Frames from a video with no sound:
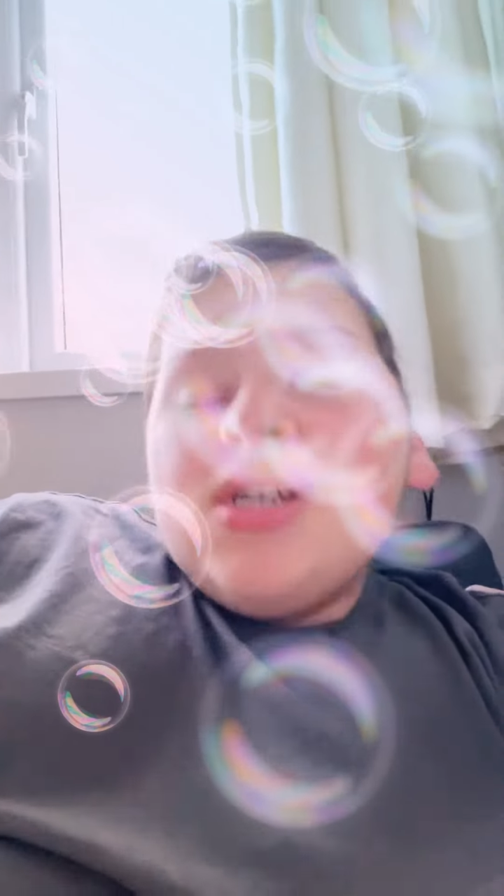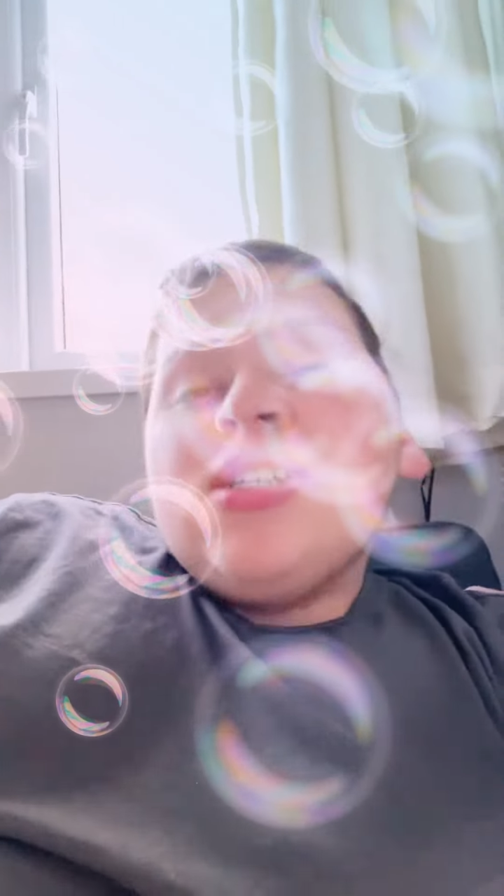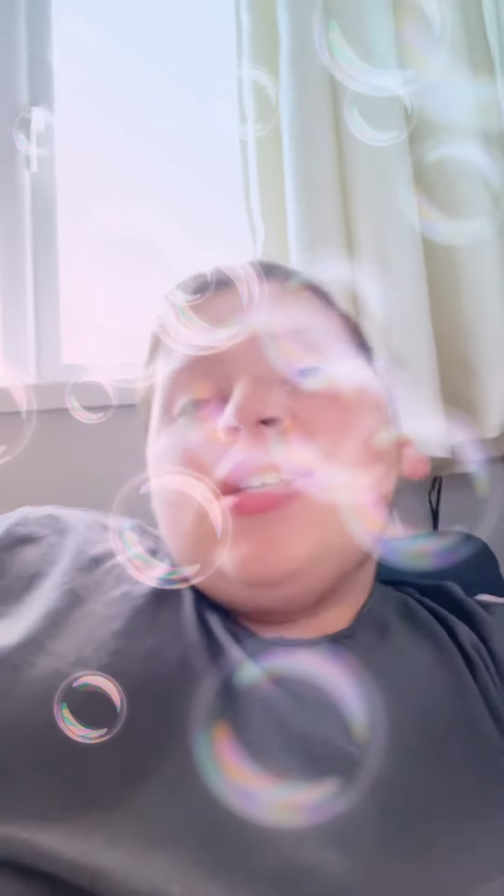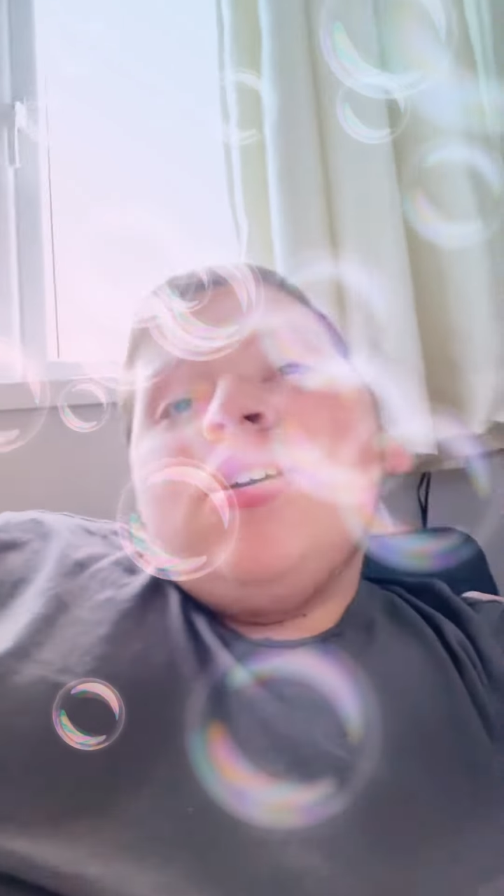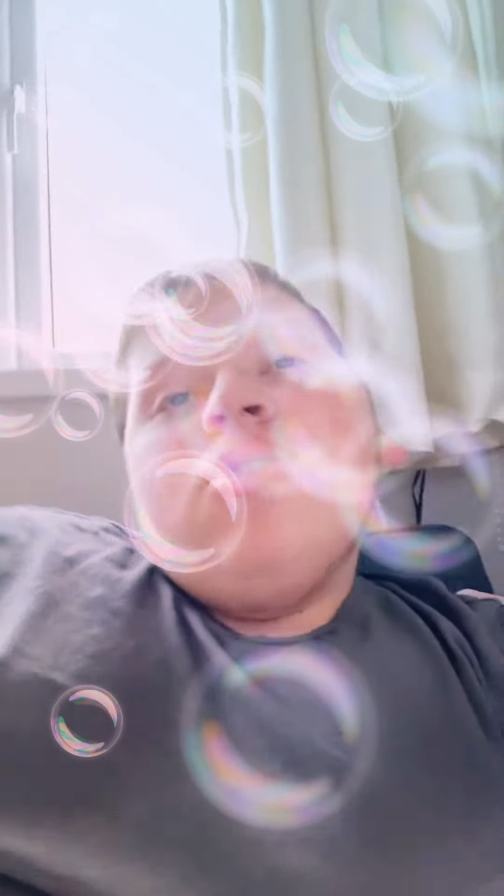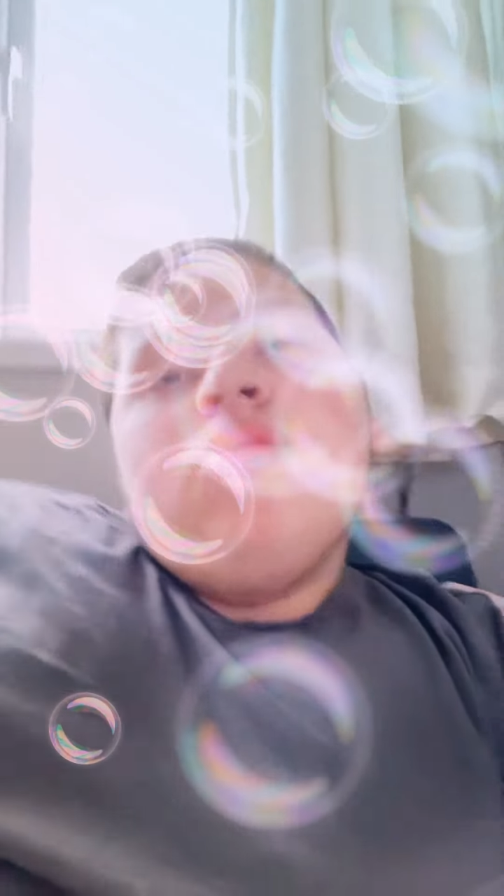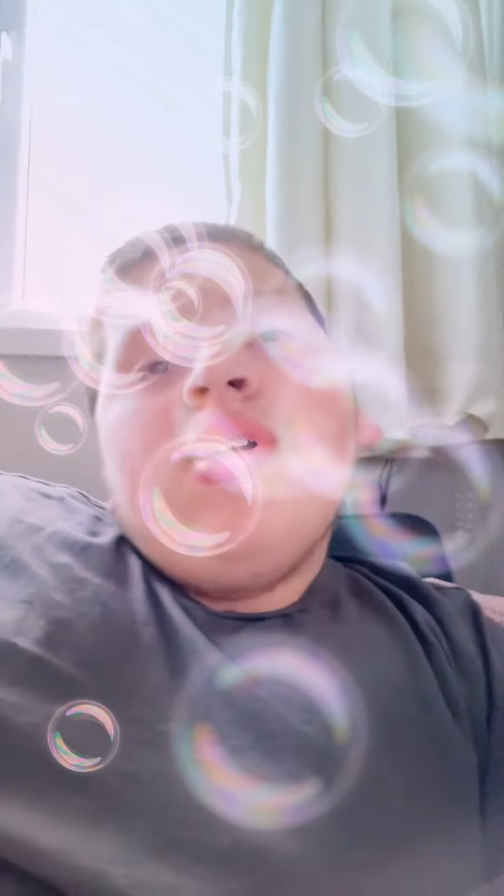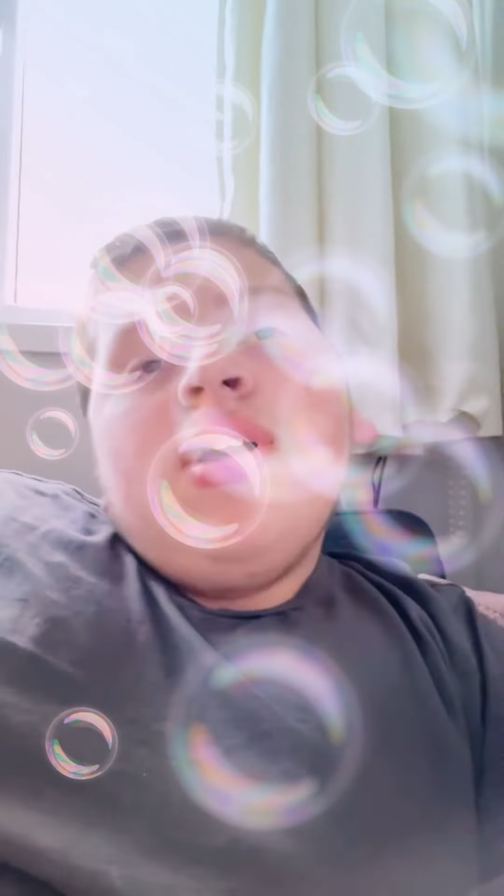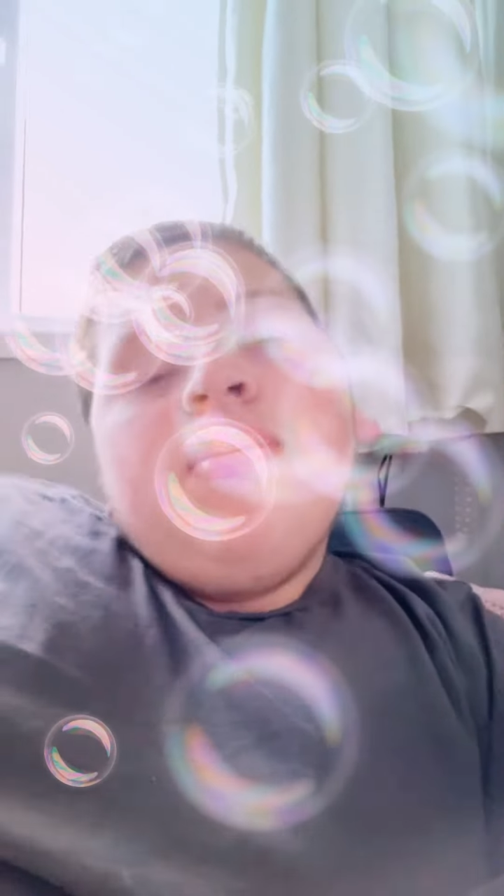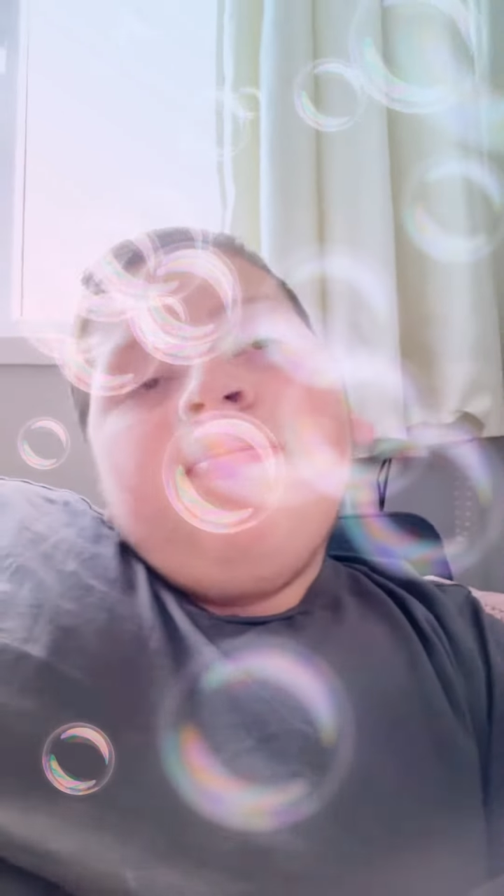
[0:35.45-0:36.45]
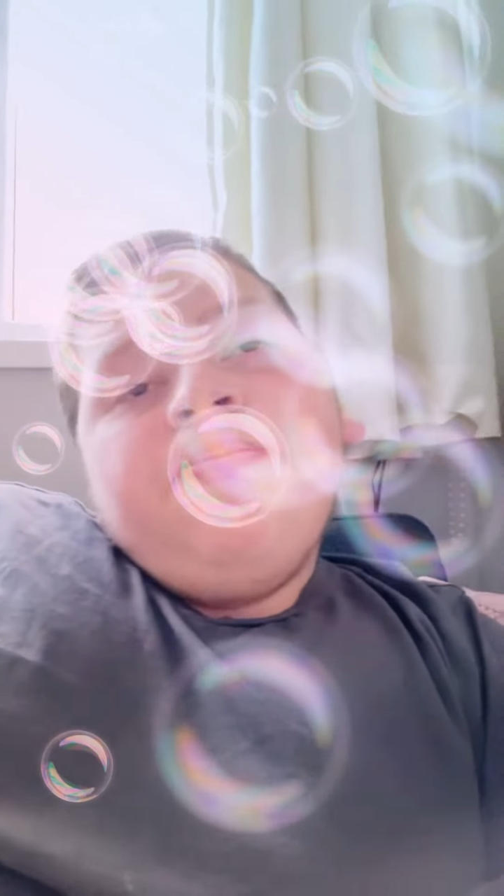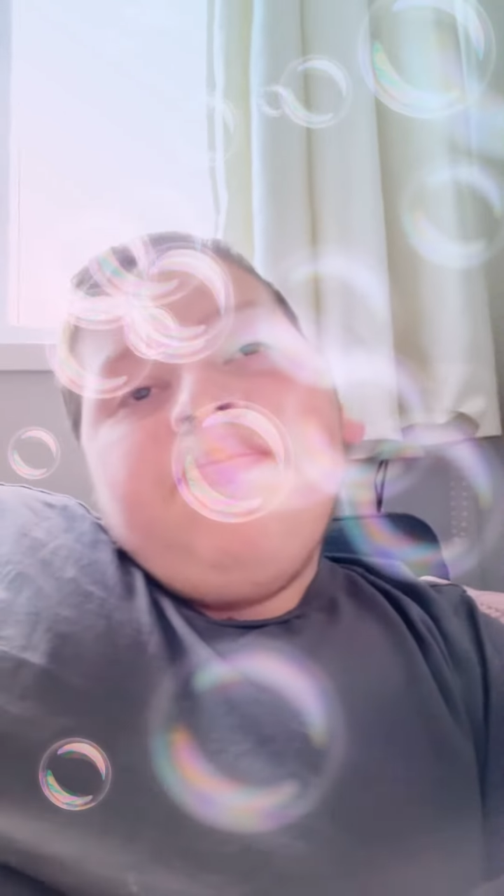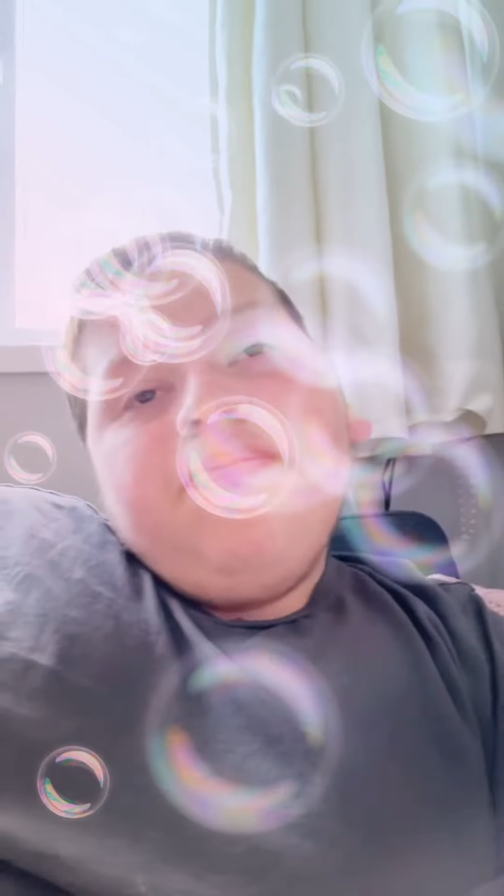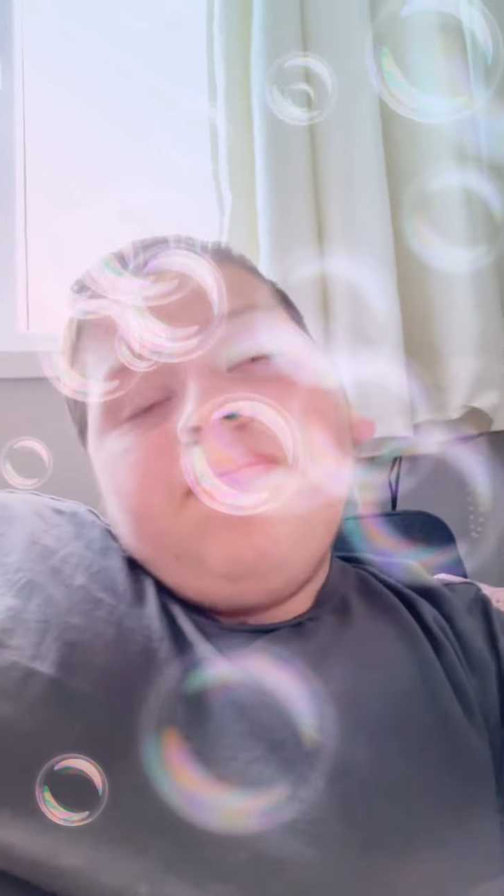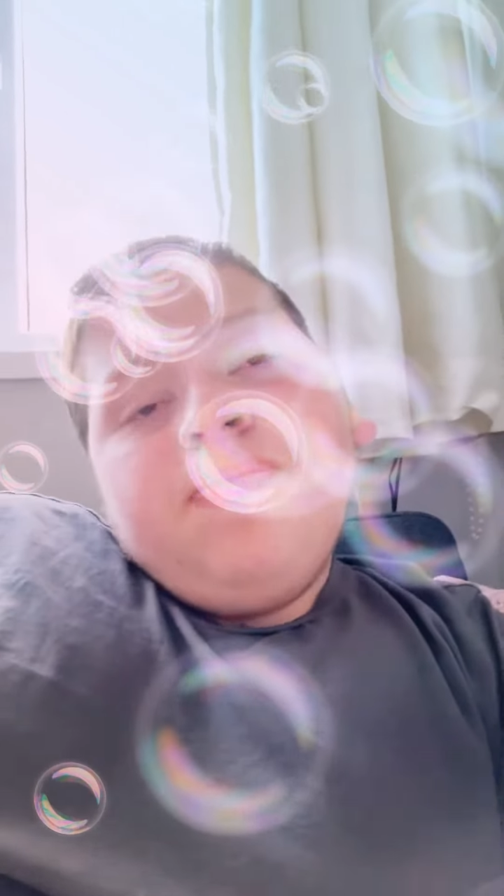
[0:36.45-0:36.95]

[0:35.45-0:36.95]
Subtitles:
So yeah, and